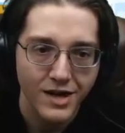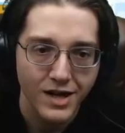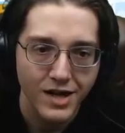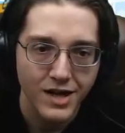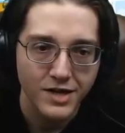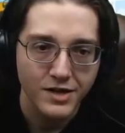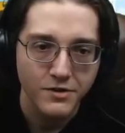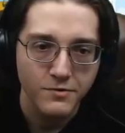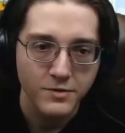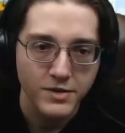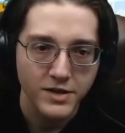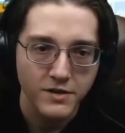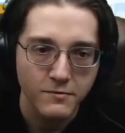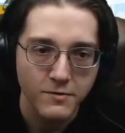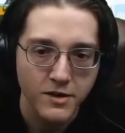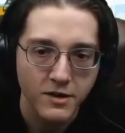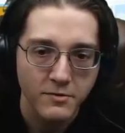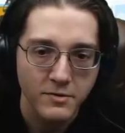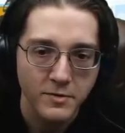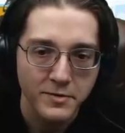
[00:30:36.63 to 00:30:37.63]
Uh, no, really.
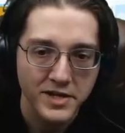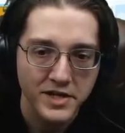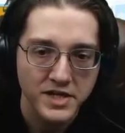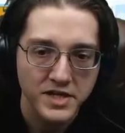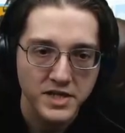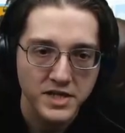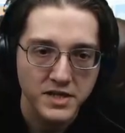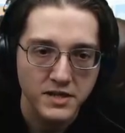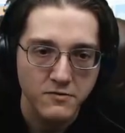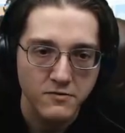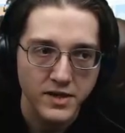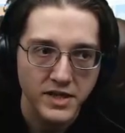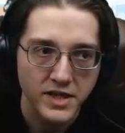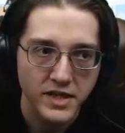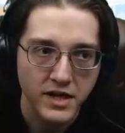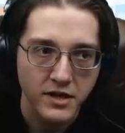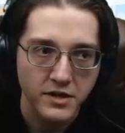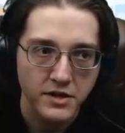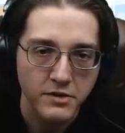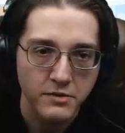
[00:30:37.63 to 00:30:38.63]
Where are my buckets? Right
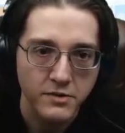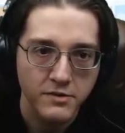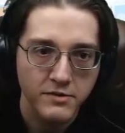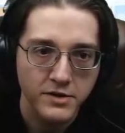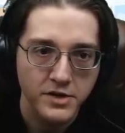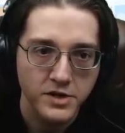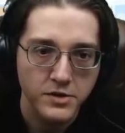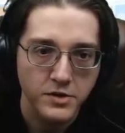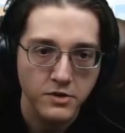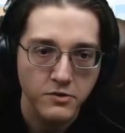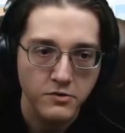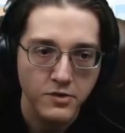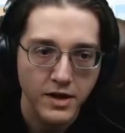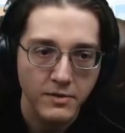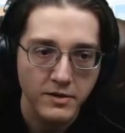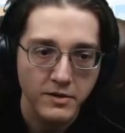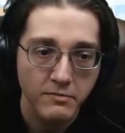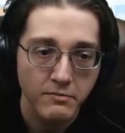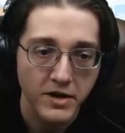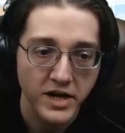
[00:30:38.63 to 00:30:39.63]
there. You're going to go
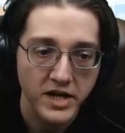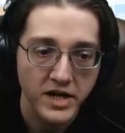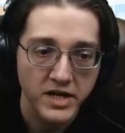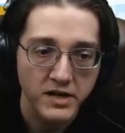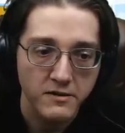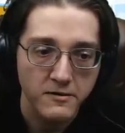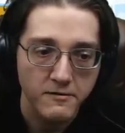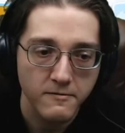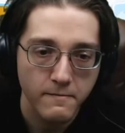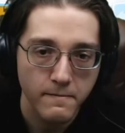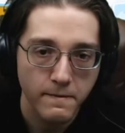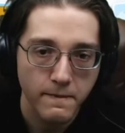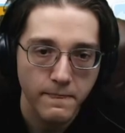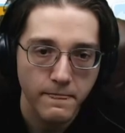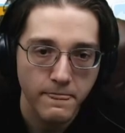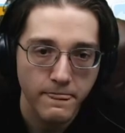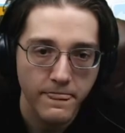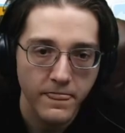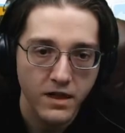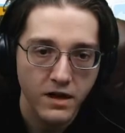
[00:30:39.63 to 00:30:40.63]
grab a bucket.
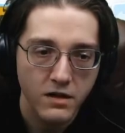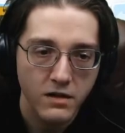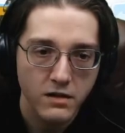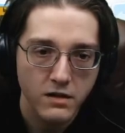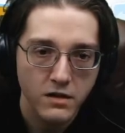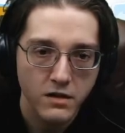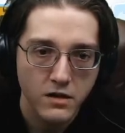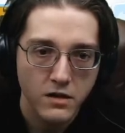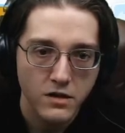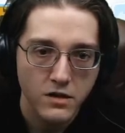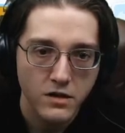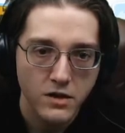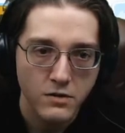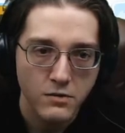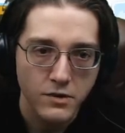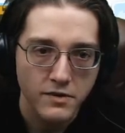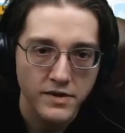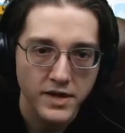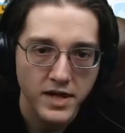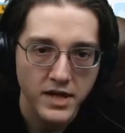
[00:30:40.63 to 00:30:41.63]

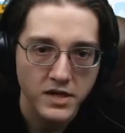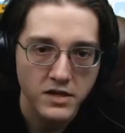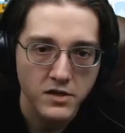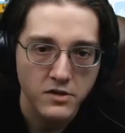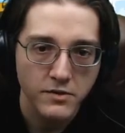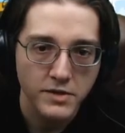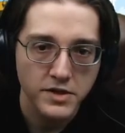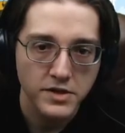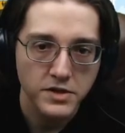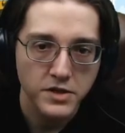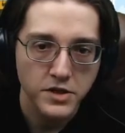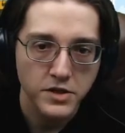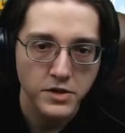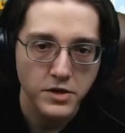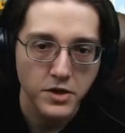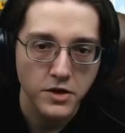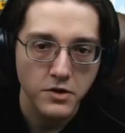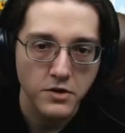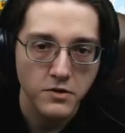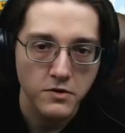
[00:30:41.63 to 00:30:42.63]
You are then going to
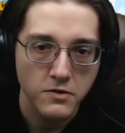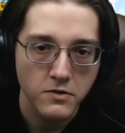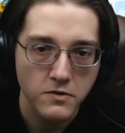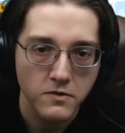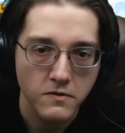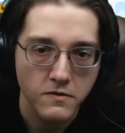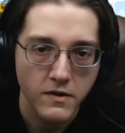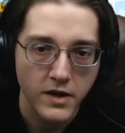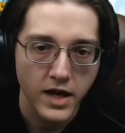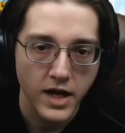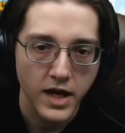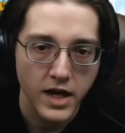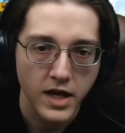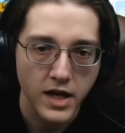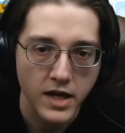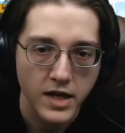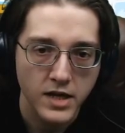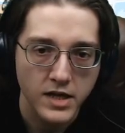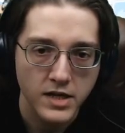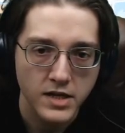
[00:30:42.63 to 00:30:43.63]
go
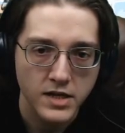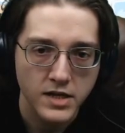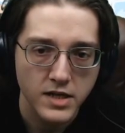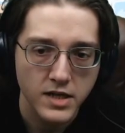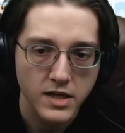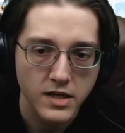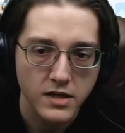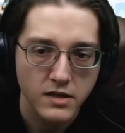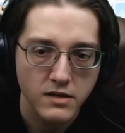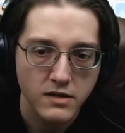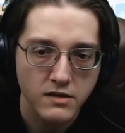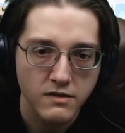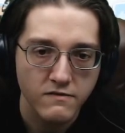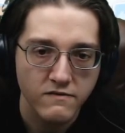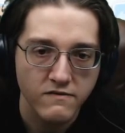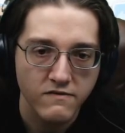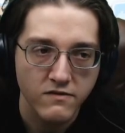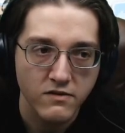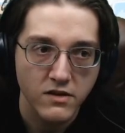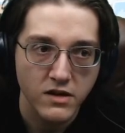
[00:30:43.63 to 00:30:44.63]
and
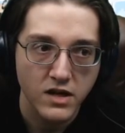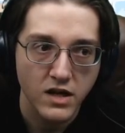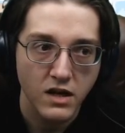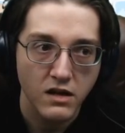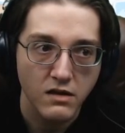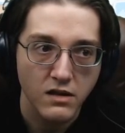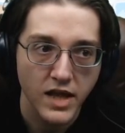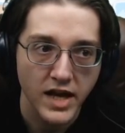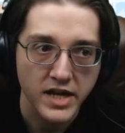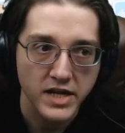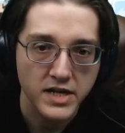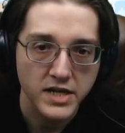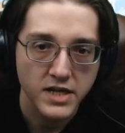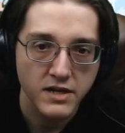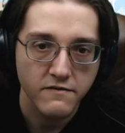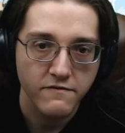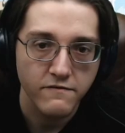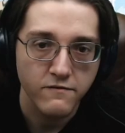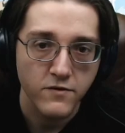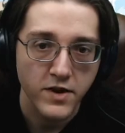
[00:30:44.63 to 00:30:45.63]

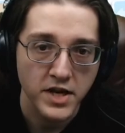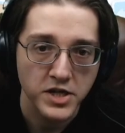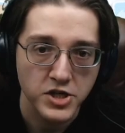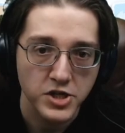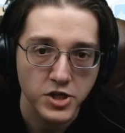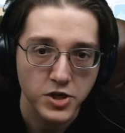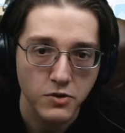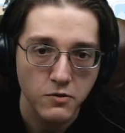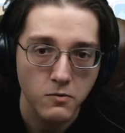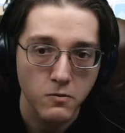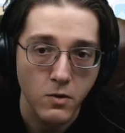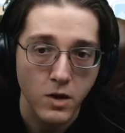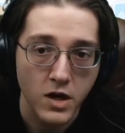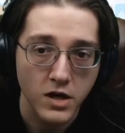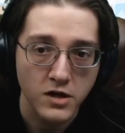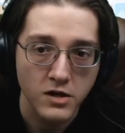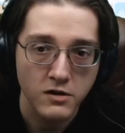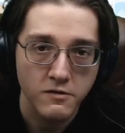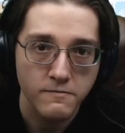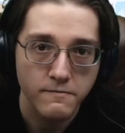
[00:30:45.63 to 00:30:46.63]
collect fresh
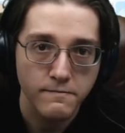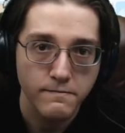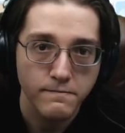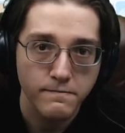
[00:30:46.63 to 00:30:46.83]
water.